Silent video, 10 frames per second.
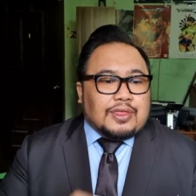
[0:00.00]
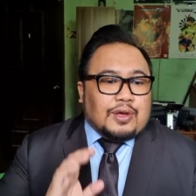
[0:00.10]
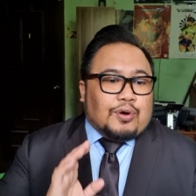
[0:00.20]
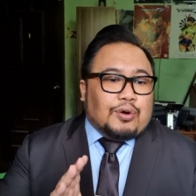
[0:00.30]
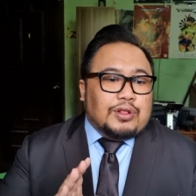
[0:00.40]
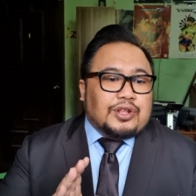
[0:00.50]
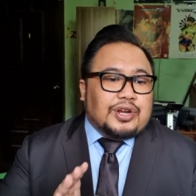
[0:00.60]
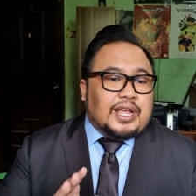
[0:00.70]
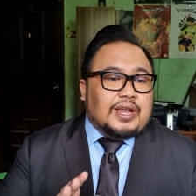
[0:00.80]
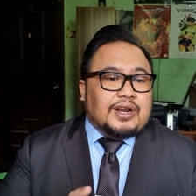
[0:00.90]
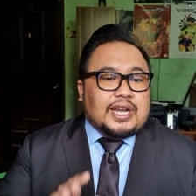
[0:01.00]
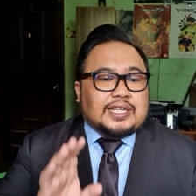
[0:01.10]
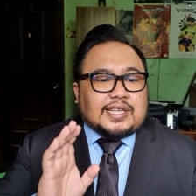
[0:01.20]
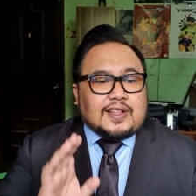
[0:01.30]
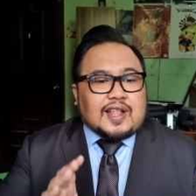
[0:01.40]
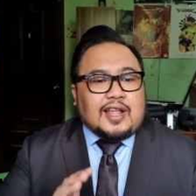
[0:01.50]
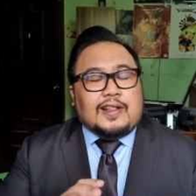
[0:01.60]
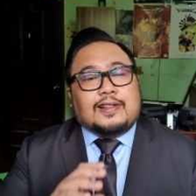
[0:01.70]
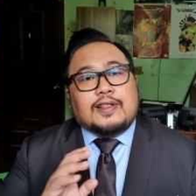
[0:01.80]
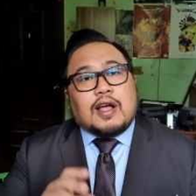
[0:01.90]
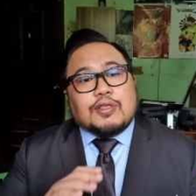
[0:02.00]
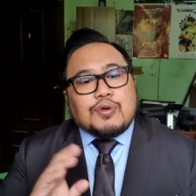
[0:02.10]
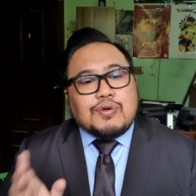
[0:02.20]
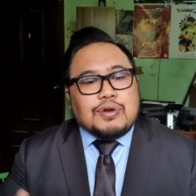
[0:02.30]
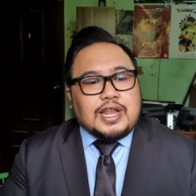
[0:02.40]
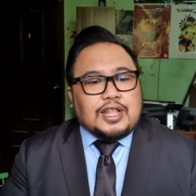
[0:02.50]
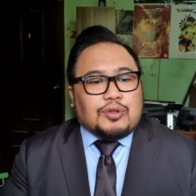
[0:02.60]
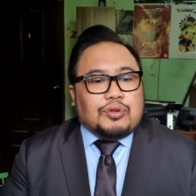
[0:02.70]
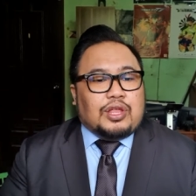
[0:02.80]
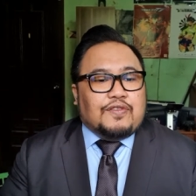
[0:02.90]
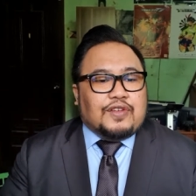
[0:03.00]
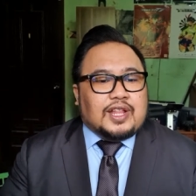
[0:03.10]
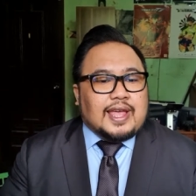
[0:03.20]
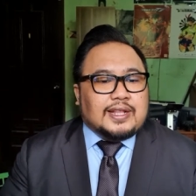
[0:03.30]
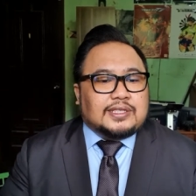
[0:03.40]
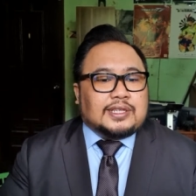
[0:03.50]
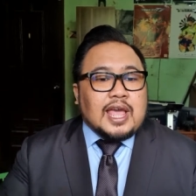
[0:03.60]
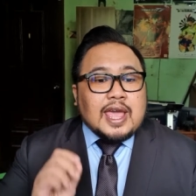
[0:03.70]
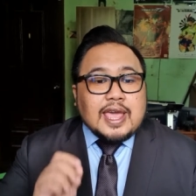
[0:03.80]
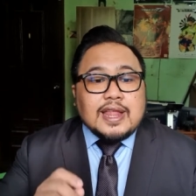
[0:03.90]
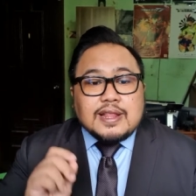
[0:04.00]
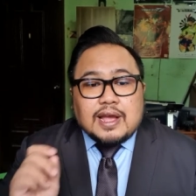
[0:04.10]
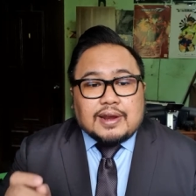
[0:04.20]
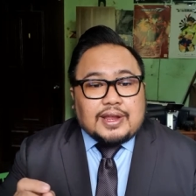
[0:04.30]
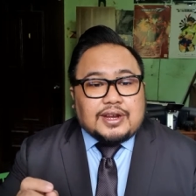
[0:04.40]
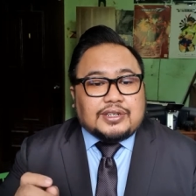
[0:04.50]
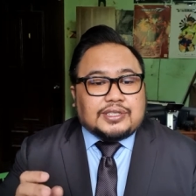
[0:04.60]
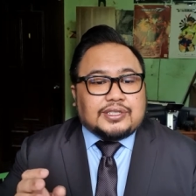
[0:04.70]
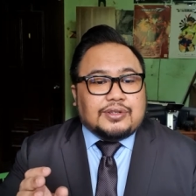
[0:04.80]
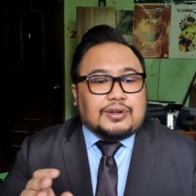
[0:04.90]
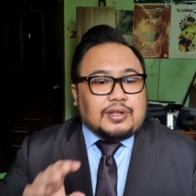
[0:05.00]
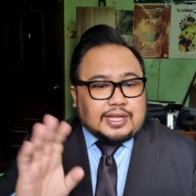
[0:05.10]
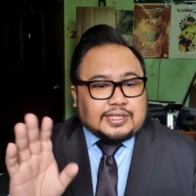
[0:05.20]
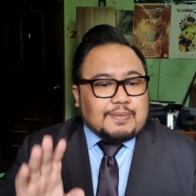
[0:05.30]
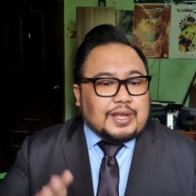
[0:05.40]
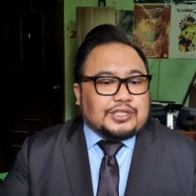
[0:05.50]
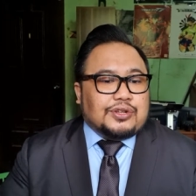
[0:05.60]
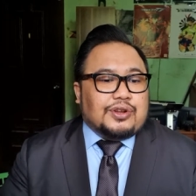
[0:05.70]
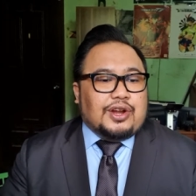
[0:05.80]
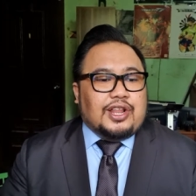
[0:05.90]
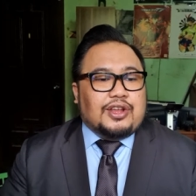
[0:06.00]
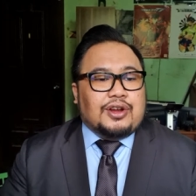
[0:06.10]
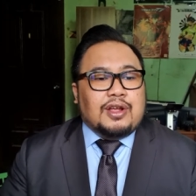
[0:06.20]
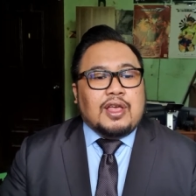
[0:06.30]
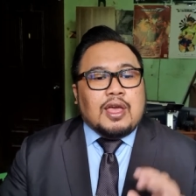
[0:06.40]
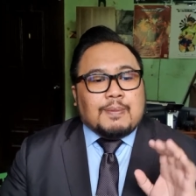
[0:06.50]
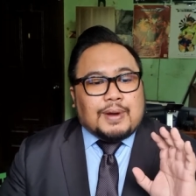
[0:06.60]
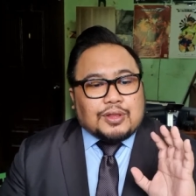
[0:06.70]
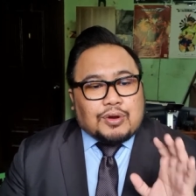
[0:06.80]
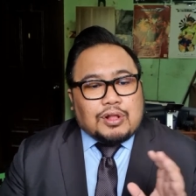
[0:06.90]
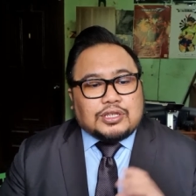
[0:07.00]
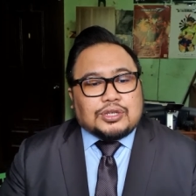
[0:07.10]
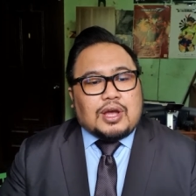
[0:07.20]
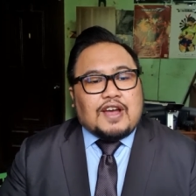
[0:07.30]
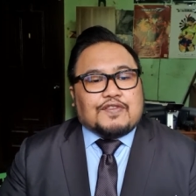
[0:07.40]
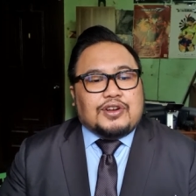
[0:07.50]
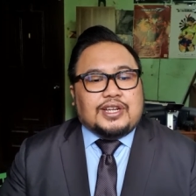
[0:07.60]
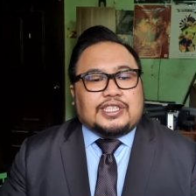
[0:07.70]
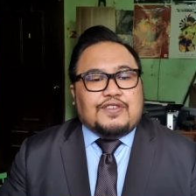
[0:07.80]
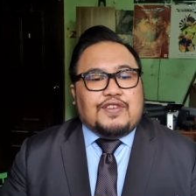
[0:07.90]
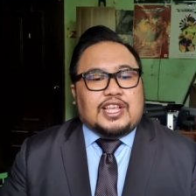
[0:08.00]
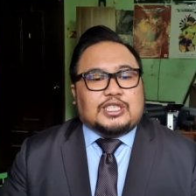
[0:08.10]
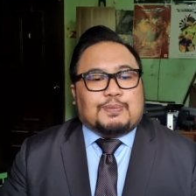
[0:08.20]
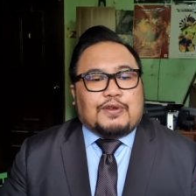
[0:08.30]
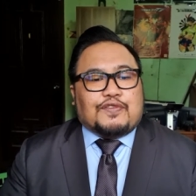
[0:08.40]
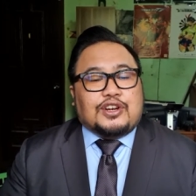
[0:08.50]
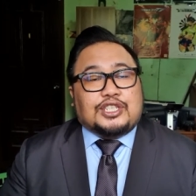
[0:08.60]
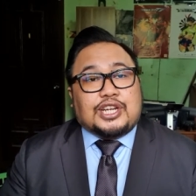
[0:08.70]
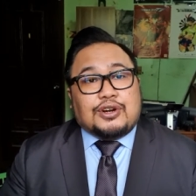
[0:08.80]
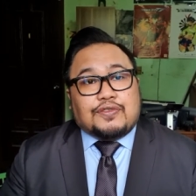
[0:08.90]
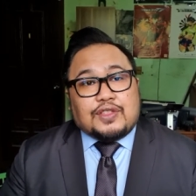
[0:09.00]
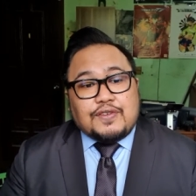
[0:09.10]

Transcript: The holder here is entitled not only to dividends in arrears, no, as I mentioned earlier, but also after receiving his preferred share of